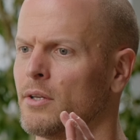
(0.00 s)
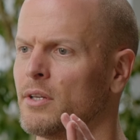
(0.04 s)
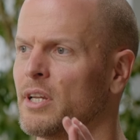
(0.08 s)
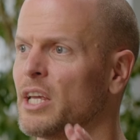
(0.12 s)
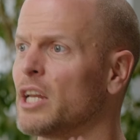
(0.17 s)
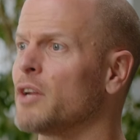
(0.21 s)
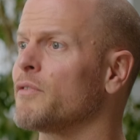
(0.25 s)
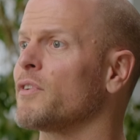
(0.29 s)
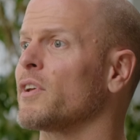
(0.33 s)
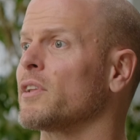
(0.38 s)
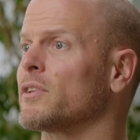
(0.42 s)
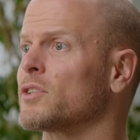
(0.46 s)

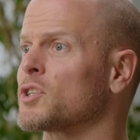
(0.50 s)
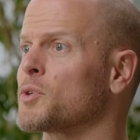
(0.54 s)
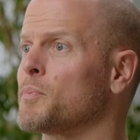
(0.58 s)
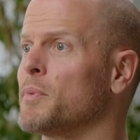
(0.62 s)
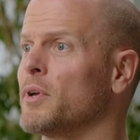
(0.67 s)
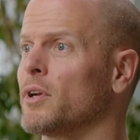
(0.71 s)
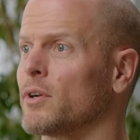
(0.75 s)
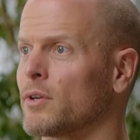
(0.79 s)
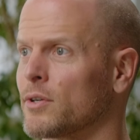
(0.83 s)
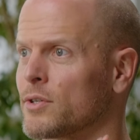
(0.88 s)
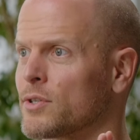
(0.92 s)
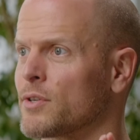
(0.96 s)
native English
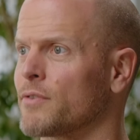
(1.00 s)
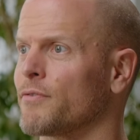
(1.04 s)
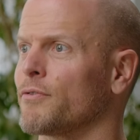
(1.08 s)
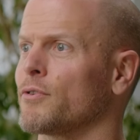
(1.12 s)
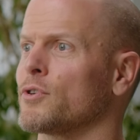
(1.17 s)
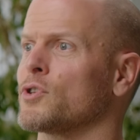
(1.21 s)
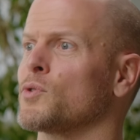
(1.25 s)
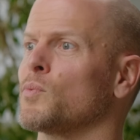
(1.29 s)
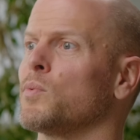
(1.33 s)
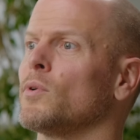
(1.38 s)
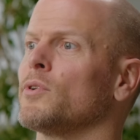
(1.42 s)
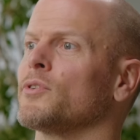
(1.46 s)
speakers,
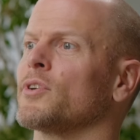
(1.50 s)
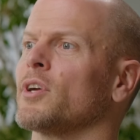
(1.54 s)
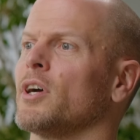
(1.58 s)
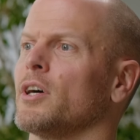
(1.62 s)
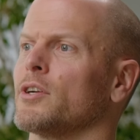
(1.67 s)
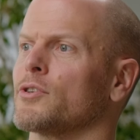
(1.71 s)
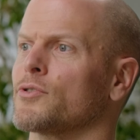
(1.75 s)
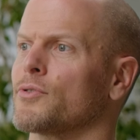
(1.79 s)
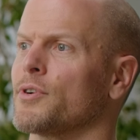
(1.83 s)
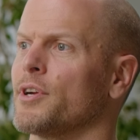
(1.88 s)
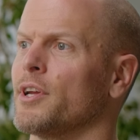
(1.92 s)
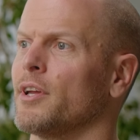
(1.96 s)
first world
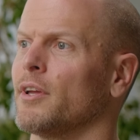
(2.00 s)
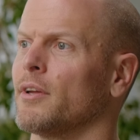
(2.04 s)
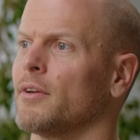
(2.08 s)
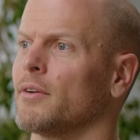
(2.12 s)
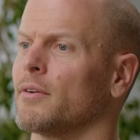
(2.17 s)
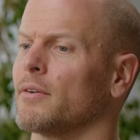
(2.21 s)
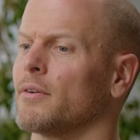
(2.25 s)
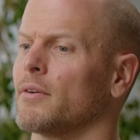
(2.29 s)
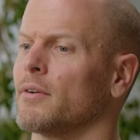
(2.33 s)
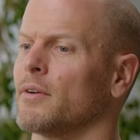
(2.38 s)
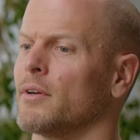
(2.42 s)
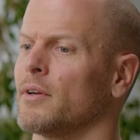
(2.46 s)
country,
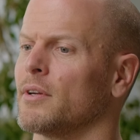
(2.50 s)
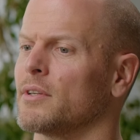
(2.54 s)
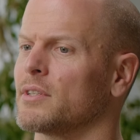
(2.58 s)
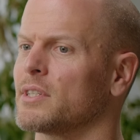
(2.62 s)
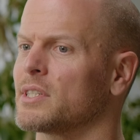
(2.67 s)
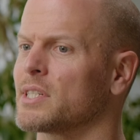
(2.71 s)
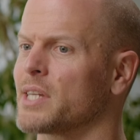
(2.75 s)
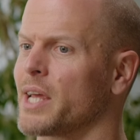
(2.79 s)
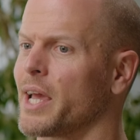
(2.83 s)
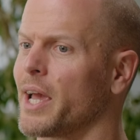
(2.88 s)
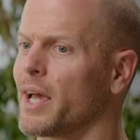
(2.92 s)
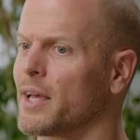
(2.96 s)

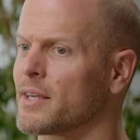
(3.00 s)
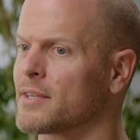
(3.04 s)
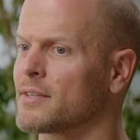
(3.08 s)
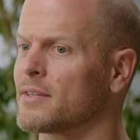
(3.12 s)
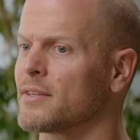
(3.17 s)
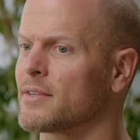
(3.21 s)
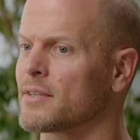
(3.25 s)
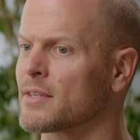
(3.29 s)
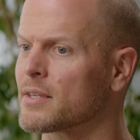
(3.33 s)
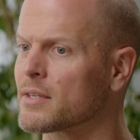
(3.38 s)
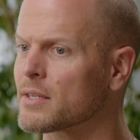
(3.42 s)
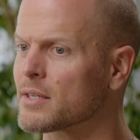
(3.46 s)

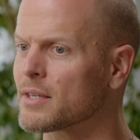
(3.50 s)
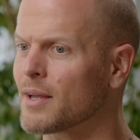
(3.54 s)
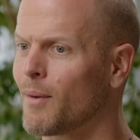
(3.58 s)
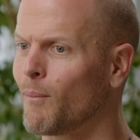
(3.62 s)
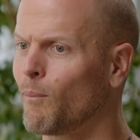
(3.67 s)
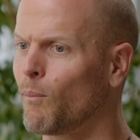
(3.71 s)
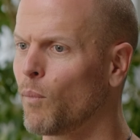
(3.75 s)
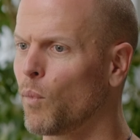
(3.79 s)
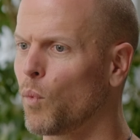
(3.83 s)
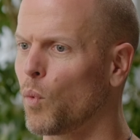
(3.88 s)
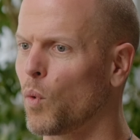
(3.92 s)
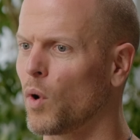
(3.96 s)
test. It's
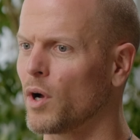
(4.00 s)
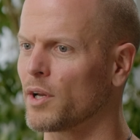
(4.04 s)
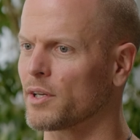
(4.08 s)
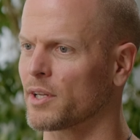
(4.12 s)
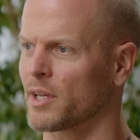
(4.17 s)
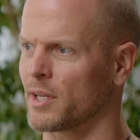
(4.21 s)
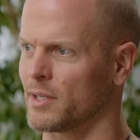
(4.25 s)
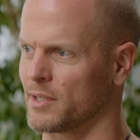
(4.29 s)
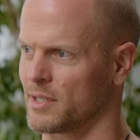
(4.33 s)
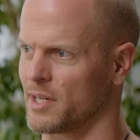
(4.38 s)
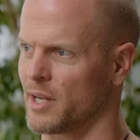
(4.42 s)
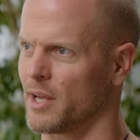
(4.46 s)

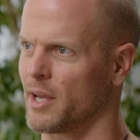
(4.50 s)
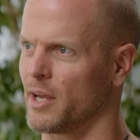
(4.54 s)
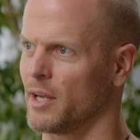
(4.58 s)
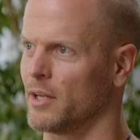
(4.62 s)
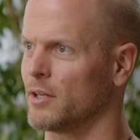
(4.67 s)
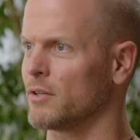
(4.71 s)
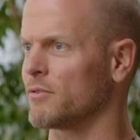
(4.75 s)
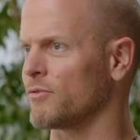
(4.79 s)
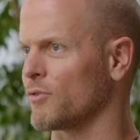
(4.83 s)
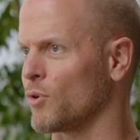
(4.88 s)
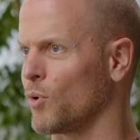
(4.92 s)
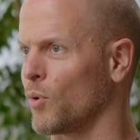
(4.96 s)
somewhat
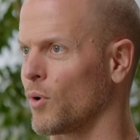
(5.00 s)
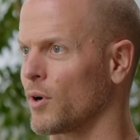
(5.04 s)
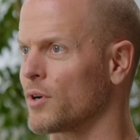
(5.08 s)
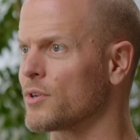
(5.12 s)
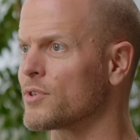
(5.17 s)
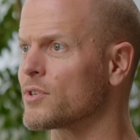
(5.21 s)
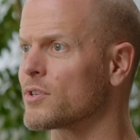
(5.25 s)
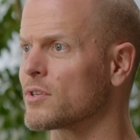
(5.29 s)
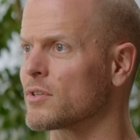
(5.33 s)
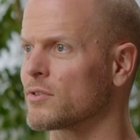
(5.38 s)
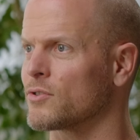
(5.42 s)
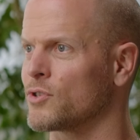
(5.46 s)
contained, of
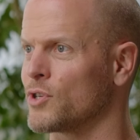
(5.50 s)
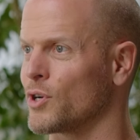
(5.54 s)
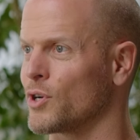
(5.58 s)
course,